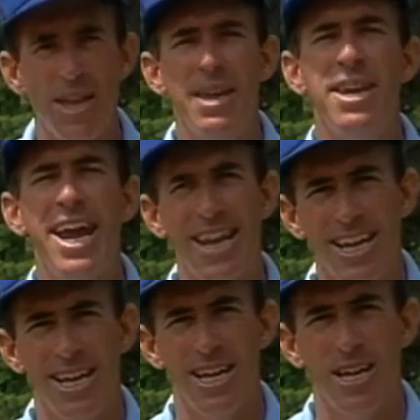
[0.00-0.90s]

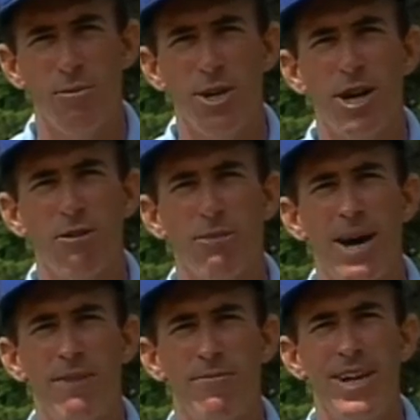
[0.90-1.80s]
Netting. We talked
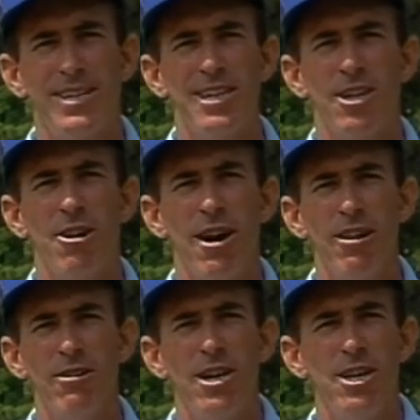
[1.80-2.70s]
about fences
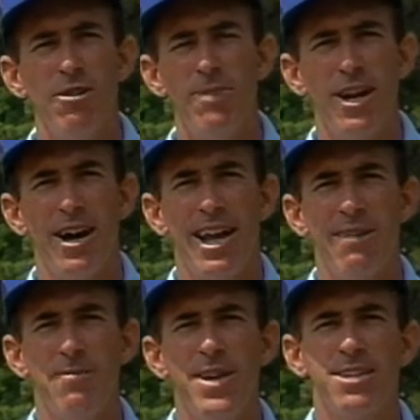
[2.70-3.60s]
earlier. You may not
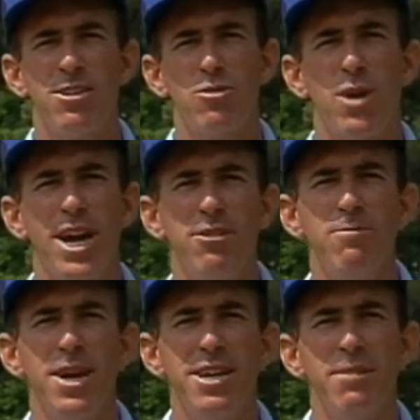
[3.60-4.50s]
have fences around. You
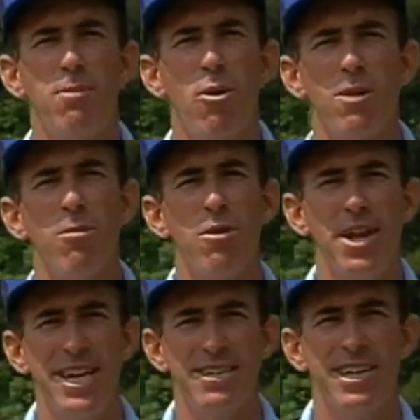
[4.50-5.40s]
may need portable
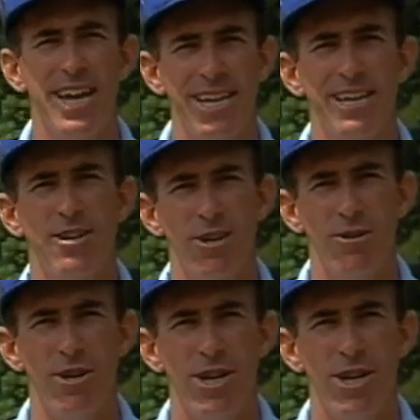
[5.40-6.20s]
nets to hit into.